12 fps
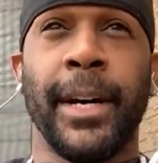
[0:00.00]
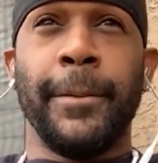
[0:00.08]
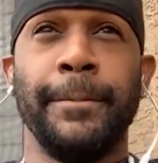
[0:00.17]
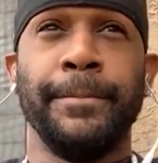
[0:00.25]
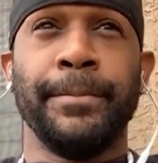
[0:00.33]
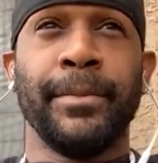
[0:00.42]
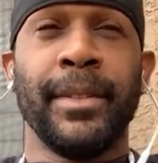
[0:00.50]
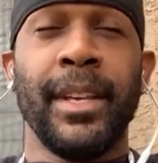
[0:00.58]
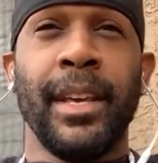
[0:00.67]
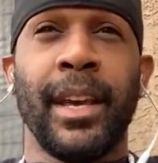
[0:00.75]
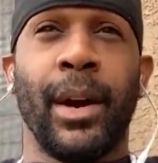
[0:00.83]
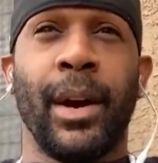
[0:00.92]
But
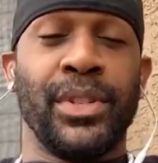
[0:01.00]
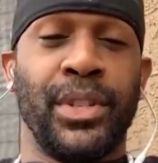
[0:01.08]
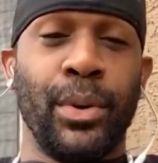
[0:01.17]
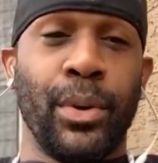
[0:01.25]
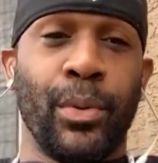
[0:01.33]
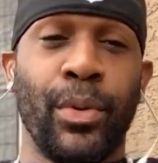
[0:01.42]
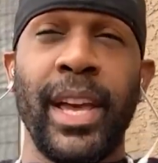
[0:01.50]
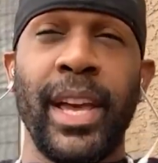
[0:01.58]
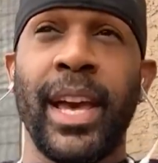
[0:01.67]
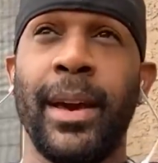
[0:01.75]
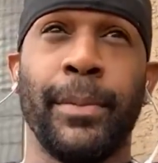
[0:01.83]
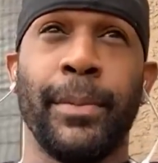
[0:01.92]
I was doing
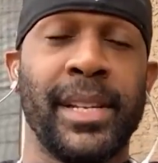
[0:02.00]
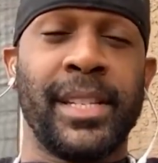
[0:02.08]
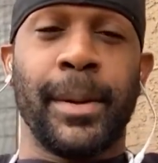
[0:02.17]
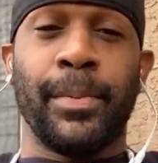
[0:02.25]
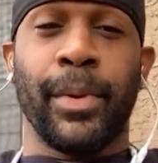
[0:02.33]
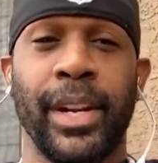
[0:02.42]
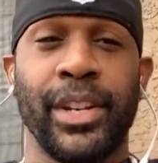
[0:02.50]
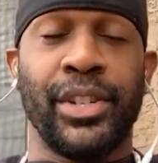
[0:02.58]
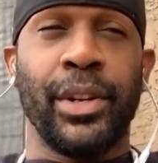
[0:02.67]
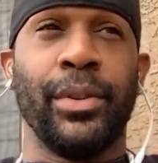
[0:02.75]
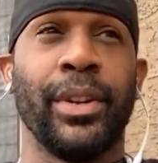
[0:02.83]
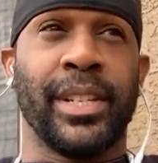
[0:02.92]
rehab for my
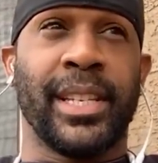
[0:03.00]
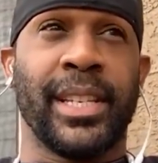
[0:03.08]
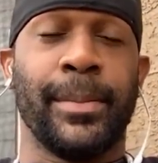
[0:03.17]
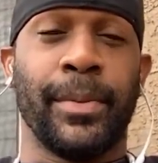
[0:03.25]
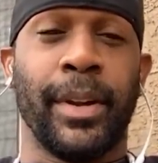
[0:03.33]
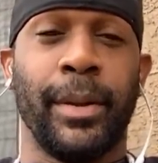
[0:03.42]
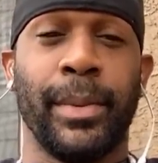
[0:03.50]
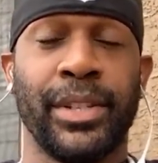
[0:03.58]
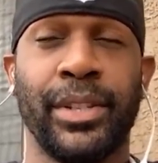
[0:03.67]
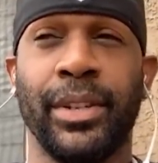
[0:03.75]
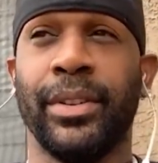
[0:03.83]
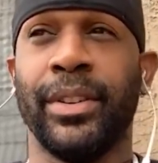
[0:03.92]
separated shoulder because I separated
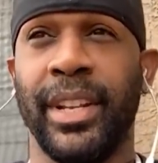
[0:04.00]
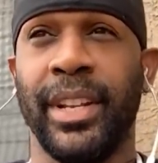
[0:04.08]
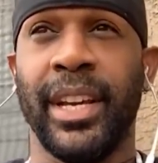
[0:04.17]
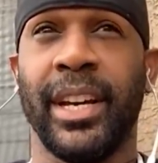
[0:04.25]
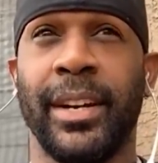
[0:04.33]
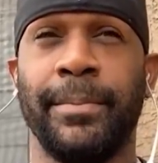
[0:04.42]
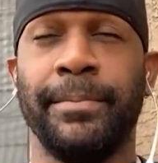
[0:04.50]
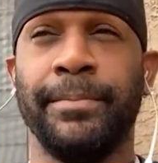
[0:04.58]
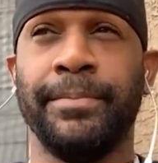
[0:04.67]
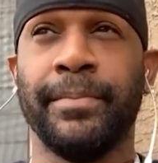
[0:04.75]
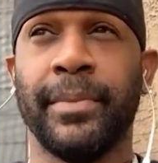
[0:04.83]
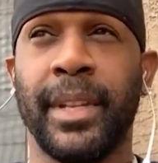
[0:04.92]
my shoulder in the um,
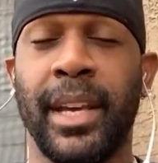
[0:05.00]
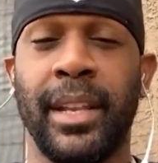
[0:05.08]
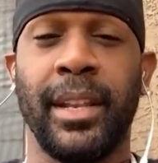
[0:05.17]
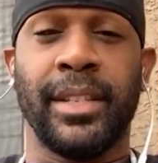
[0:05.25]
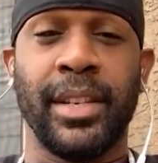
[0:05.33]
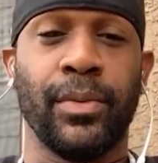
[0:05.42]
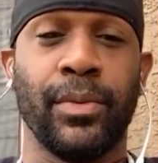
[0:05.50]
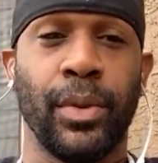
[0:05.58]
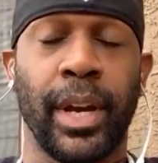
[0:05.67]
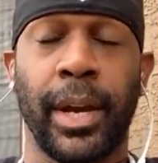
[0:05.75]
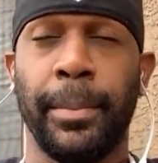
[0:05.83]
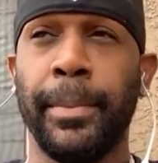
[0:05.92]
in the tuck
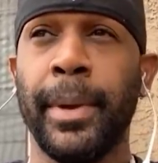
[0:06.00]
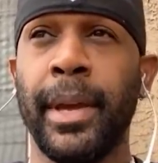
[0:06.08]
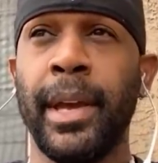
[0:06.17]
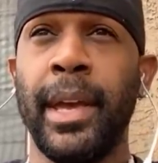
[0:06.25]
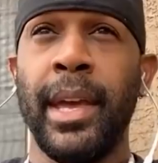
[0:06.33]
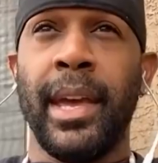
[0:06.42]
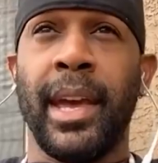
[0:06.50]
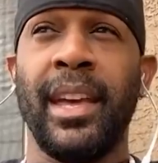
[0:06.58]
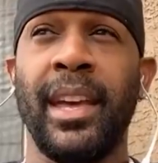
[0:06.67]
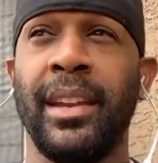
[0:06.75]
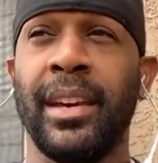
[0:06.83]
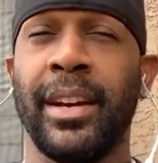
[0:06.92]
rule game.
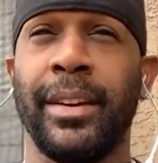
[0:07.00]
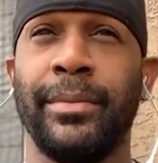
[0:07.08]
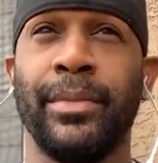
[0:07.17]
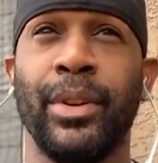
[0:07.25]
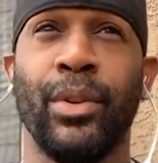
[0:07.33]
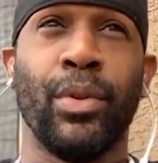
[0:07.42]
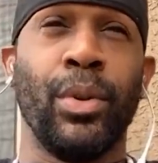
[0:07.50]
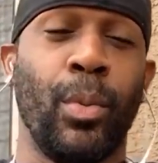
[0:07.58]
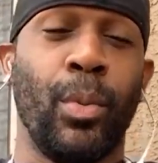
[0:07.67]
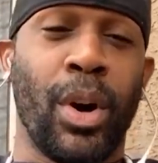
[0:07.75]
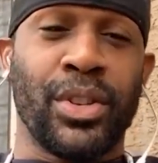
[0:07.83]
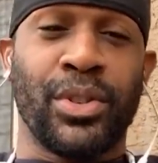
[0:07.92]
And um,
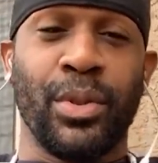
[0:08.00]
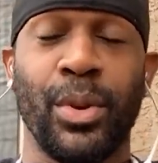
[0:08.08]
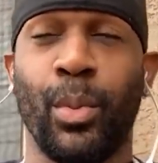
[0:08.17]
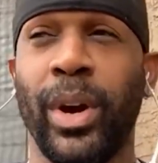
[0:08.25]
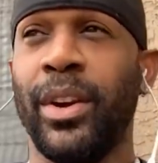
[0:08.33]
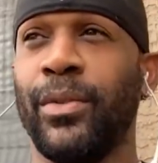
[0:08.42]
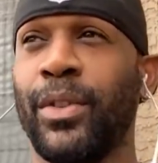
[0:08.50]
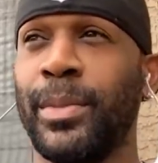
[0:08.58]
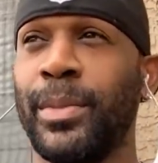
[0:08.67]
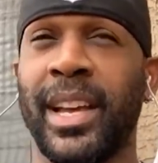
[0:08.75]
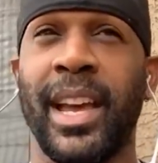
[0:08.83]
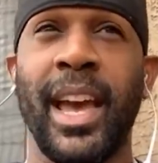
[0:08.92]
Gruden walks through the weight
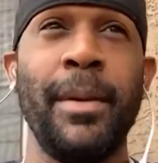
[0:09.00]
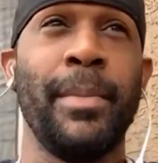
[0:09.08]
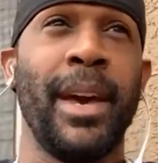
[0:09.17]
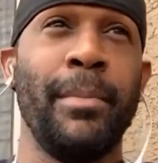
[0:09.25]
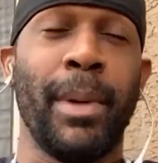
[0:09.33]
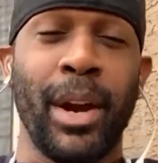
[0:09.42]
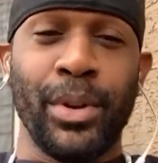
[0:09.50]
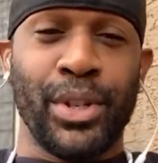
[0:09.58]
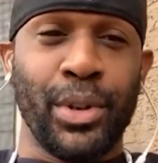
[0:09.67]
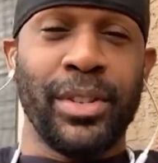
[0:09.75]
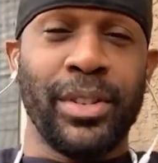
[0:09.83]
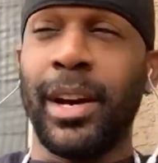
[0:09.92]
room. Is like, hey man,
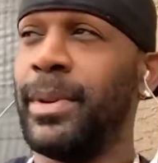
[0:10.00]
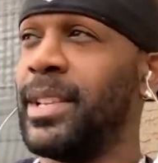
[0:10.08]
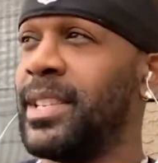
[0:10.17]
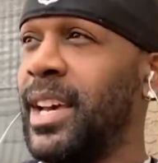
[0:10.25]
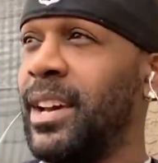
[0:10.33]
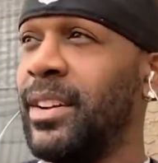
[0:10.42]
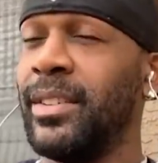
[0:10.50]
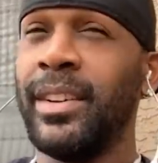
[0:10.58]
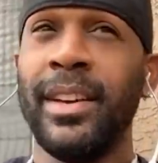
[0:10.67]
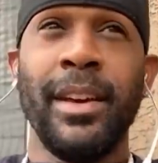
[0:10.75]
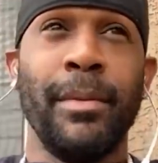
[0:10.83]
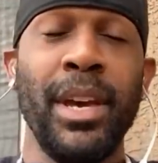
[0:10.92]
Michael Jordan's coming to town.
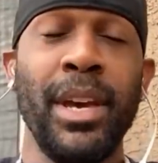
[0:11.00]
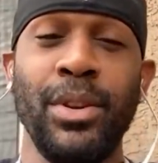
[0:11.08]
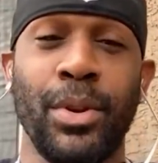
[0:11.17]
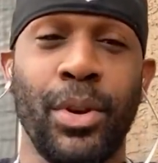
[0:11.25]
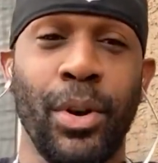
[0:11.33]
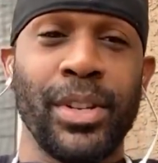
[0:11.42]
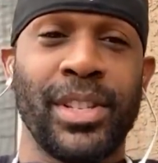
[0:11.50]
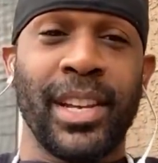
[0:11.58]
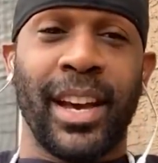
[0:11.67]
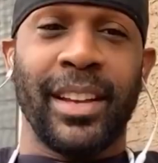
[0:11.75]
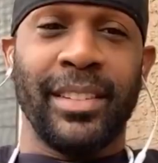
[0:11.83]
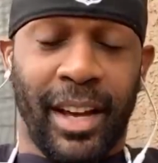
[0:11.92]
Me and you
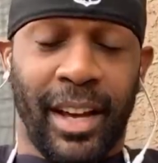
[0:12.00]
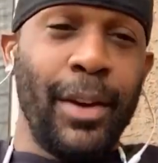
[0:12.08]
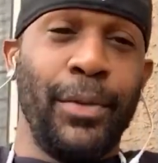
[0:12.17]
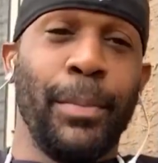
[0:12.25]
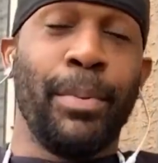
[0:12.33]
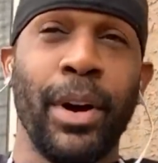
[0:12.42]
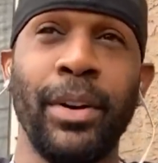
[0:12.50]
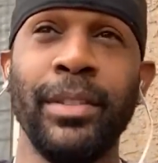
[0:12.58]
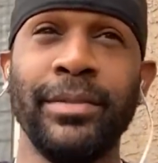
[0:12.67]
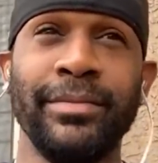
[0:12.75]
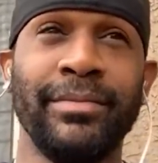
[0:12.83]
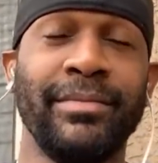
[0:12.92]
courtside. I love you,
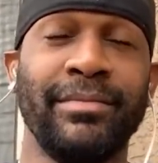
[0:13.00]
bro.